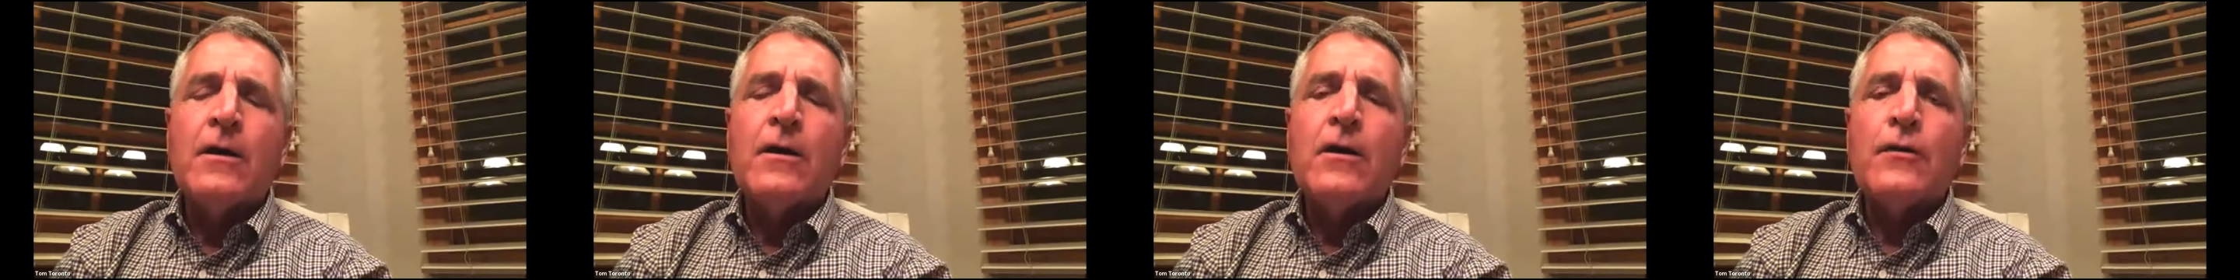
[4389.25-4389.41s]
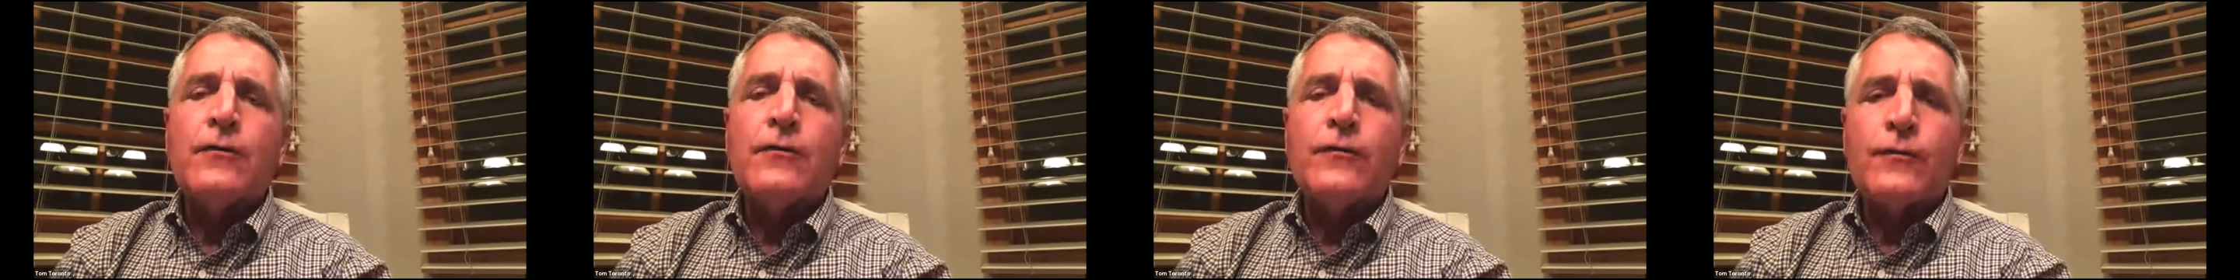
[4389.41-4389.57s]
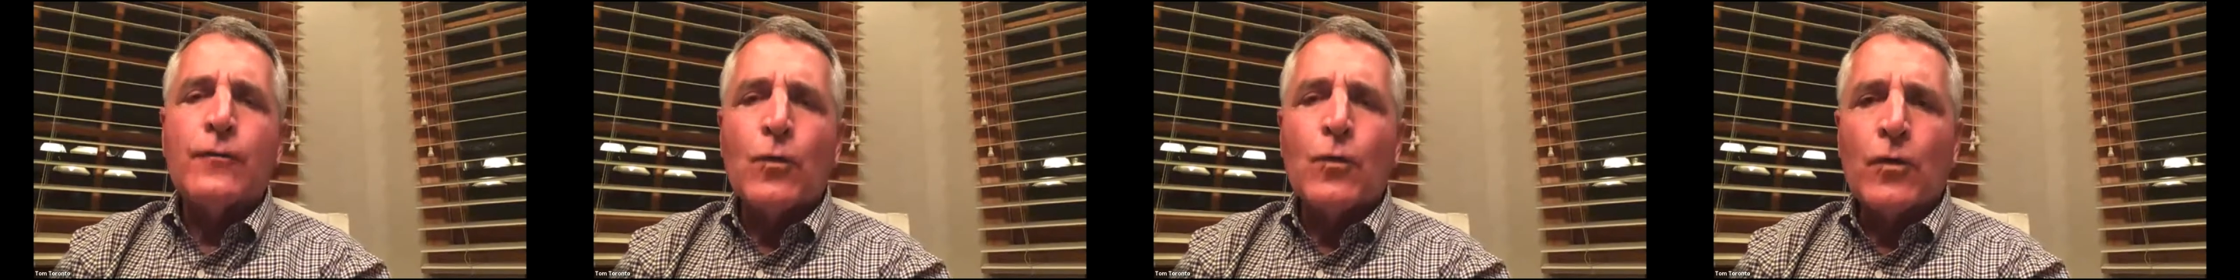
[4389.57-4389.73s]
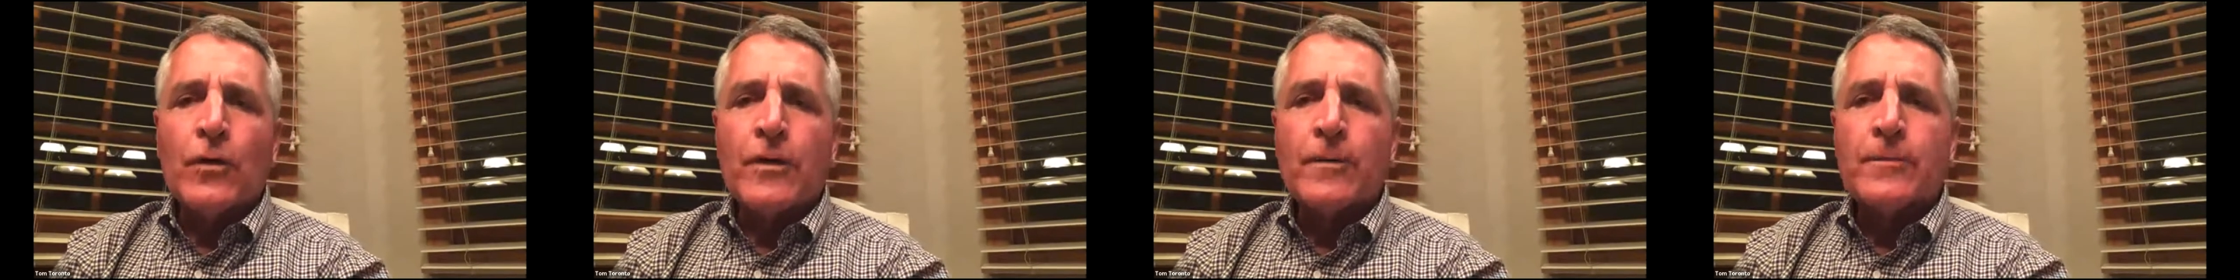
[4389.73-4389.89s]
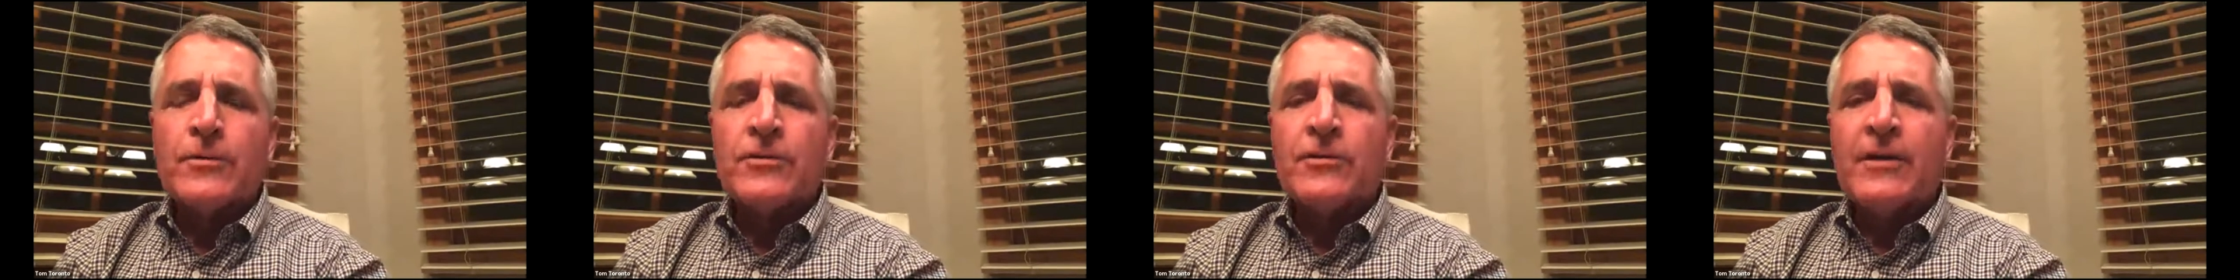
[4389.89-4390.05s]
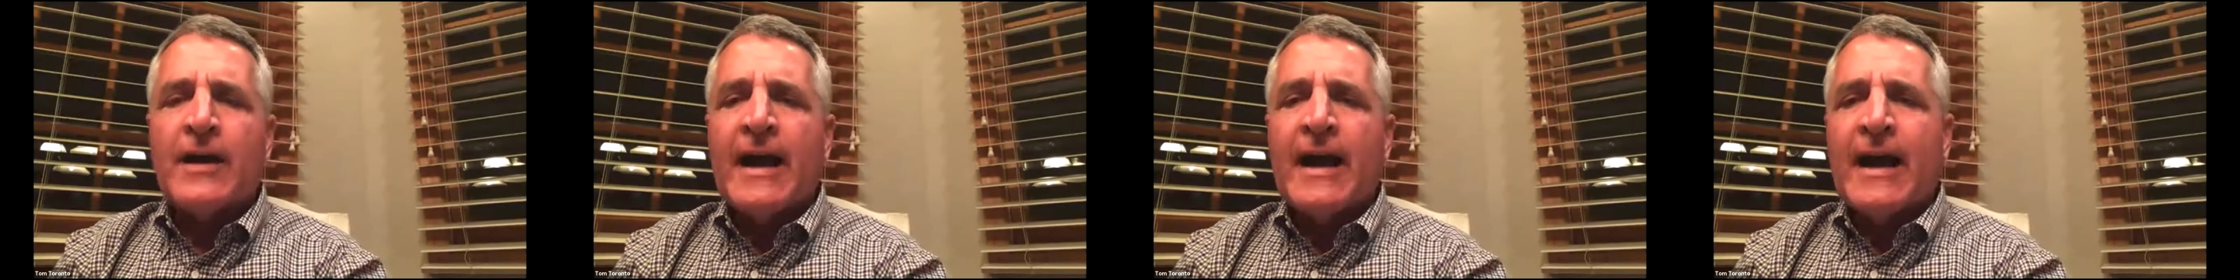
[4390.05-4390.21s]

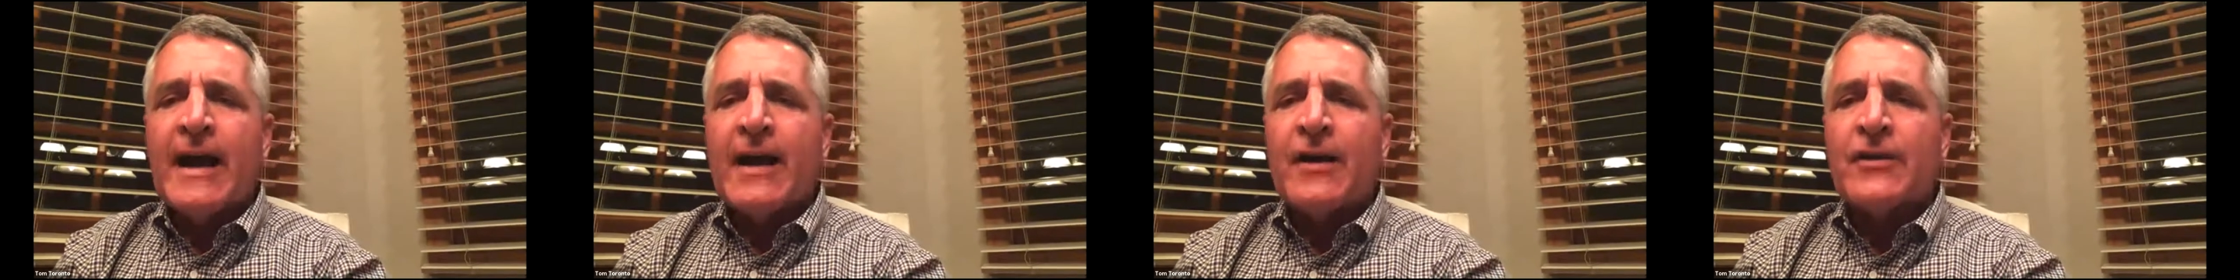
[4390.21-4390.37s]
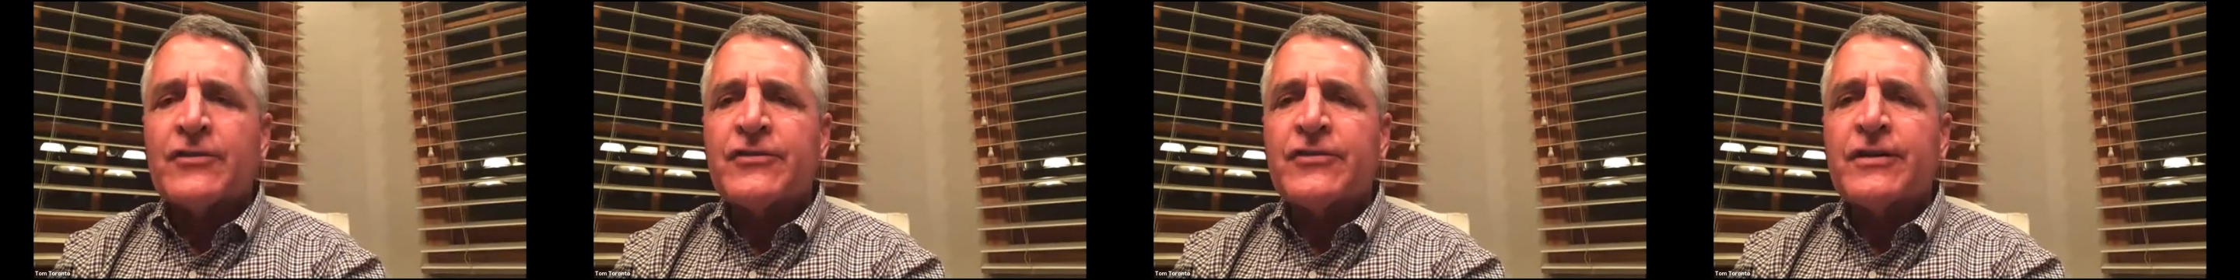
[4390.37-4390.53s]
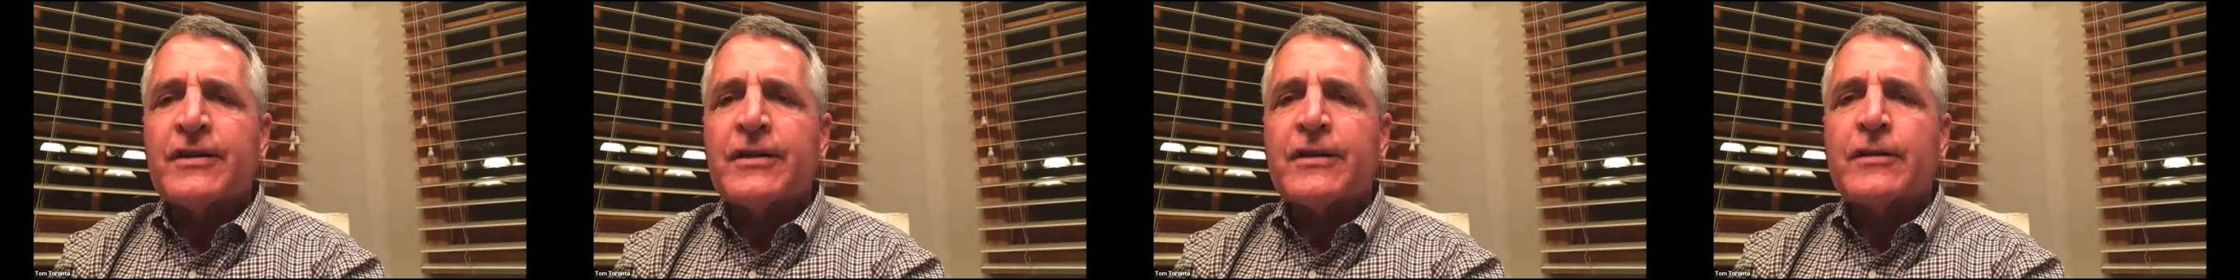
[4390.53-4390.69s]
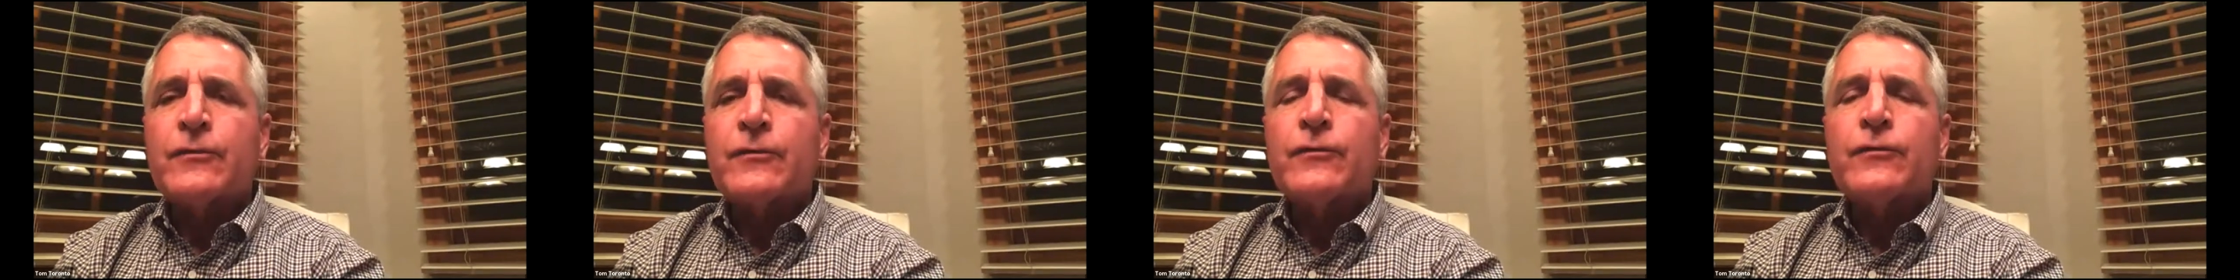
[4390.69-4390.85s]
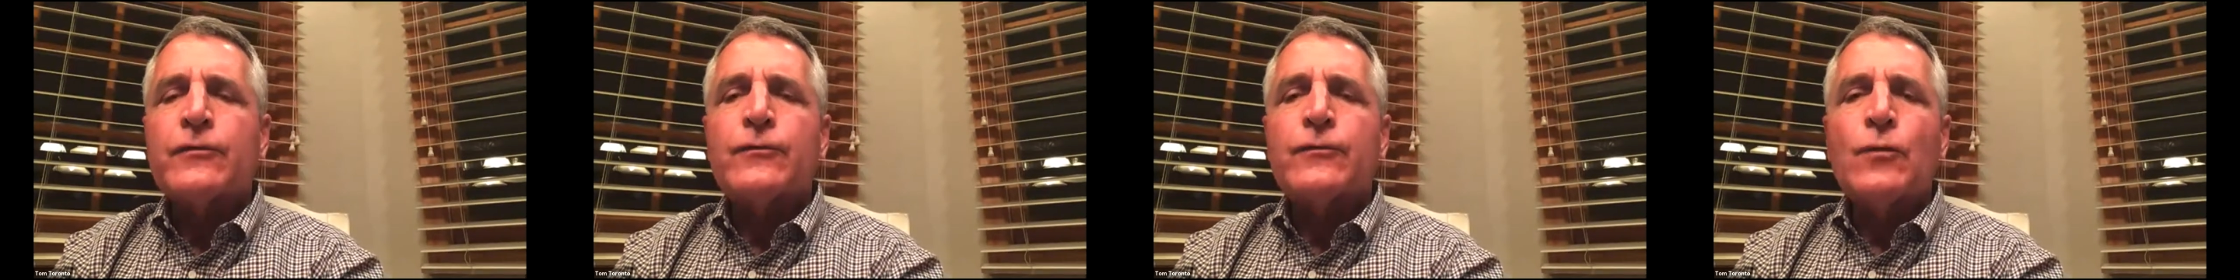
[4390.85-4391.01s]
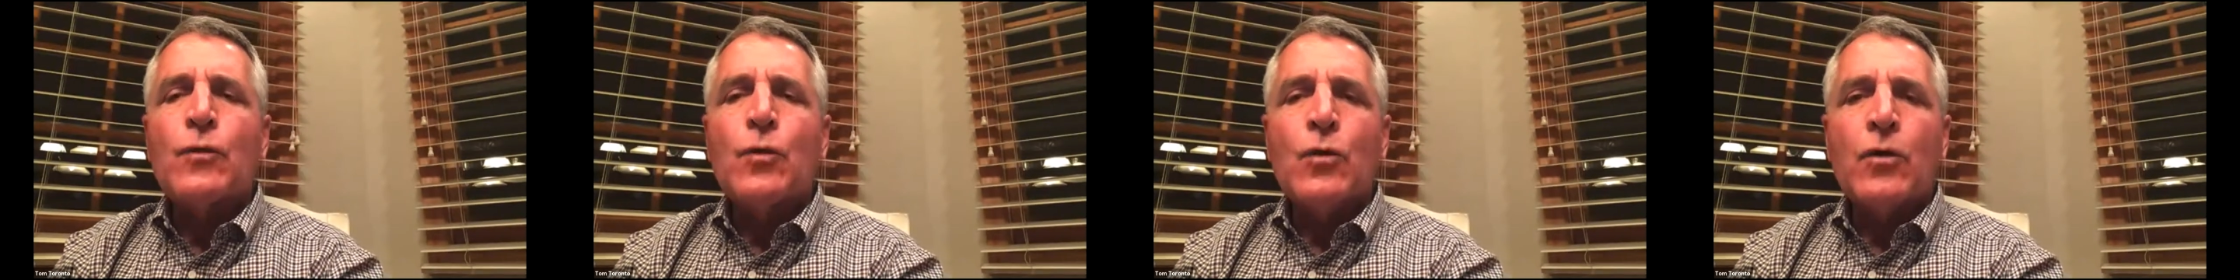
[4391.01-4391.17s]
affordable housing
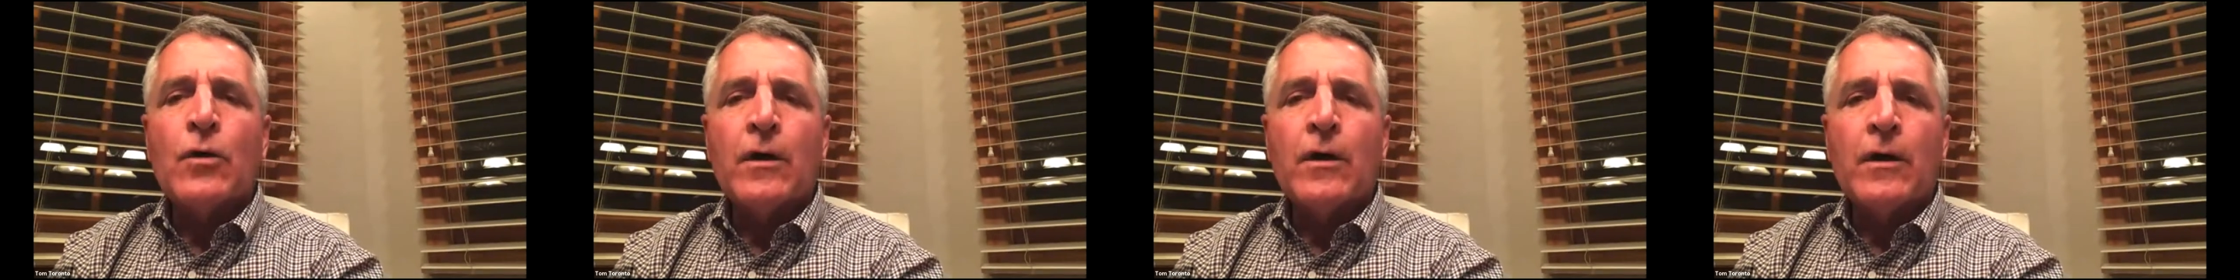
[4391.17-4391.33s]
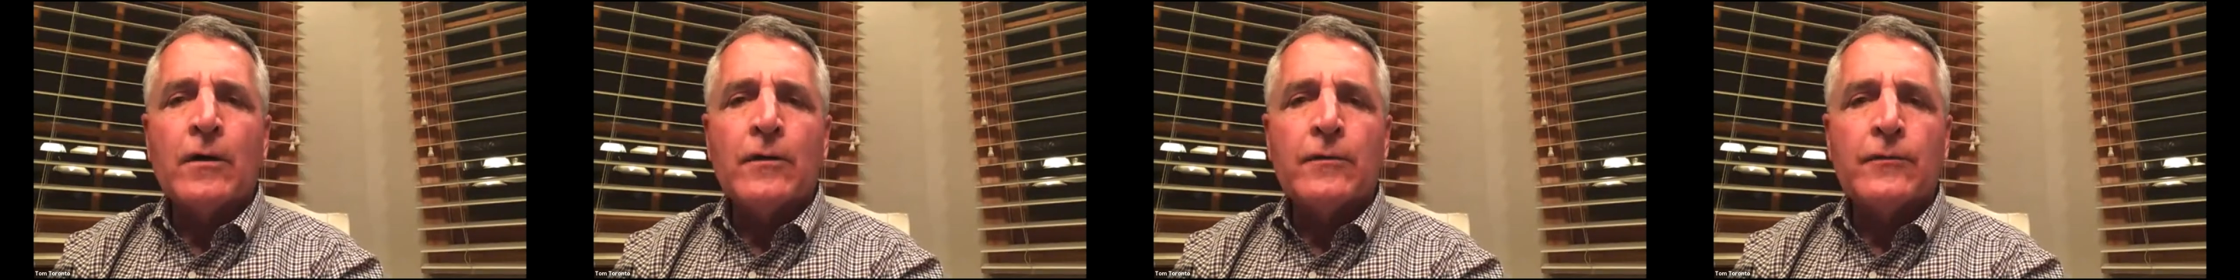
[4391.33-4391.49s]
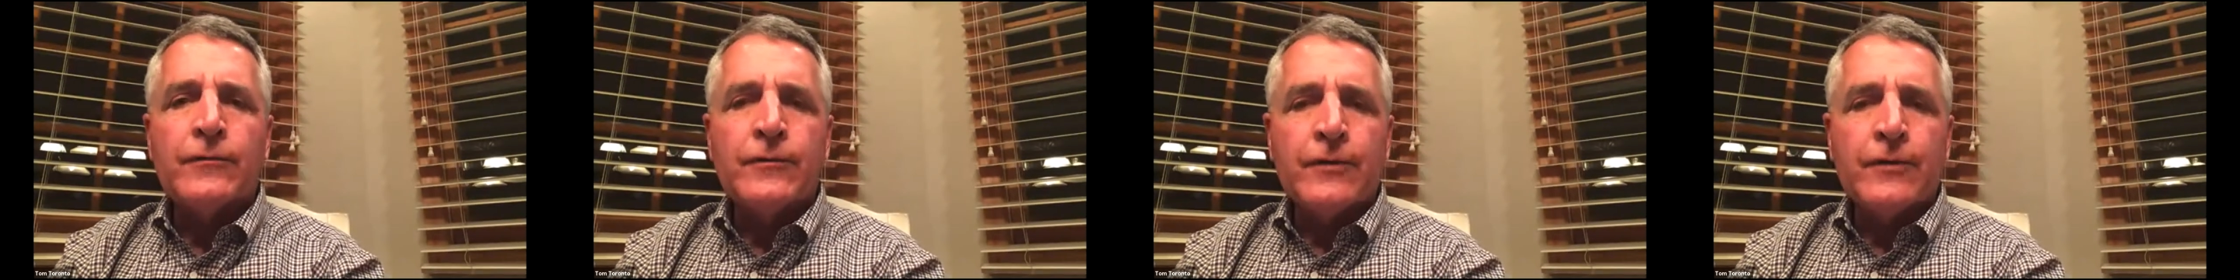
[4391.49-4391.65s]
for